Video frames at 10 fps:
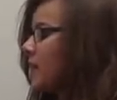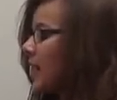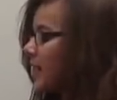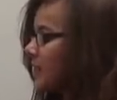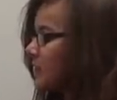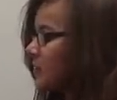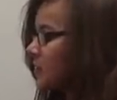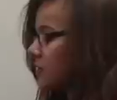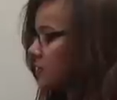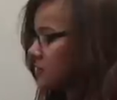I can
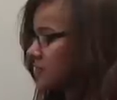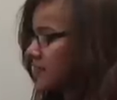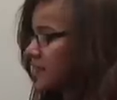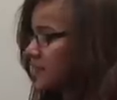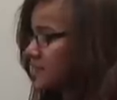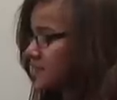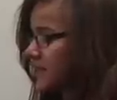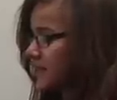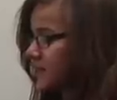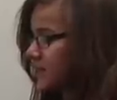cure those hiccups,
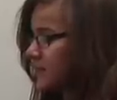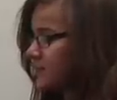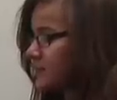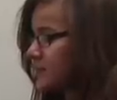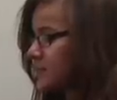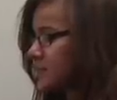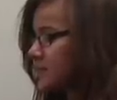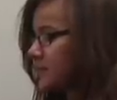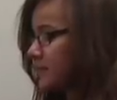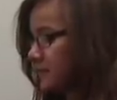said Chimp.
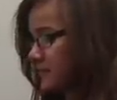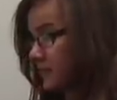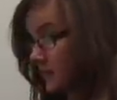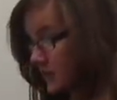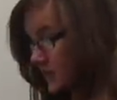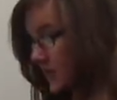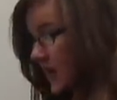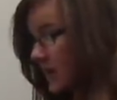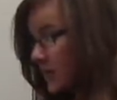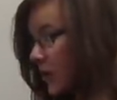
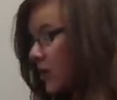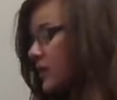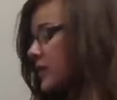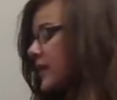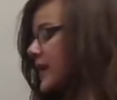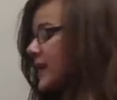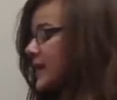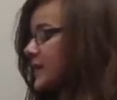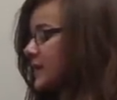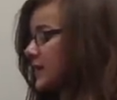Stand on your
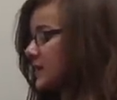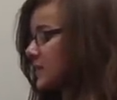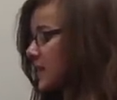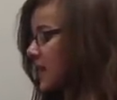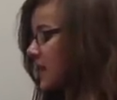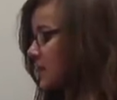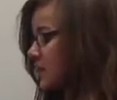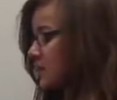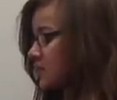head and eat a banana.